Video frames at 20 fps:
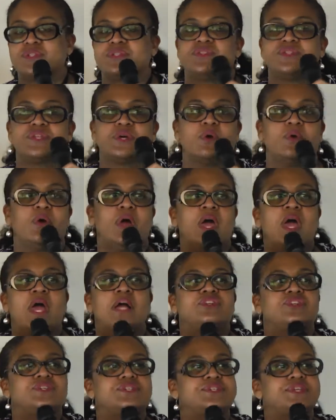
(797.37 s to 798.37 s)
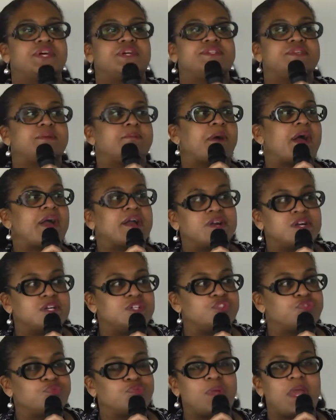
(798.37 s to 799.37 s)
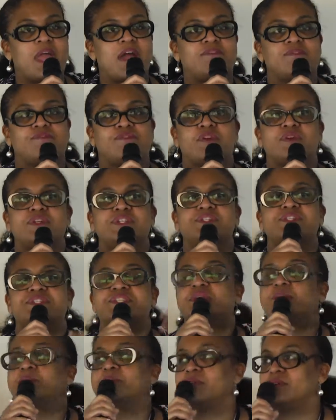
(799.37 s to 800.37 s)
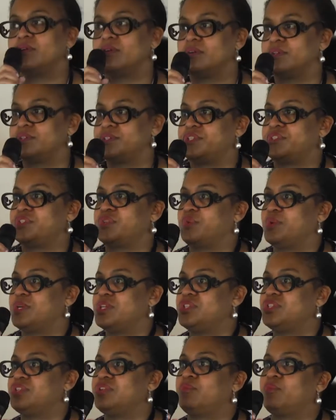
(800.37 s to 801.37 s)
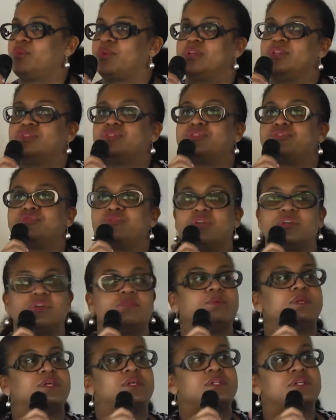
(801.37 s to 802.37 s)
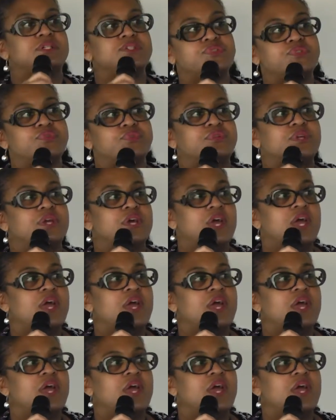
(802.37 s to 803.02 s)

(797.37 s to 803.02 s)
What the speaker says: And so just as in my country, we have a very similar situation where industry could be clustered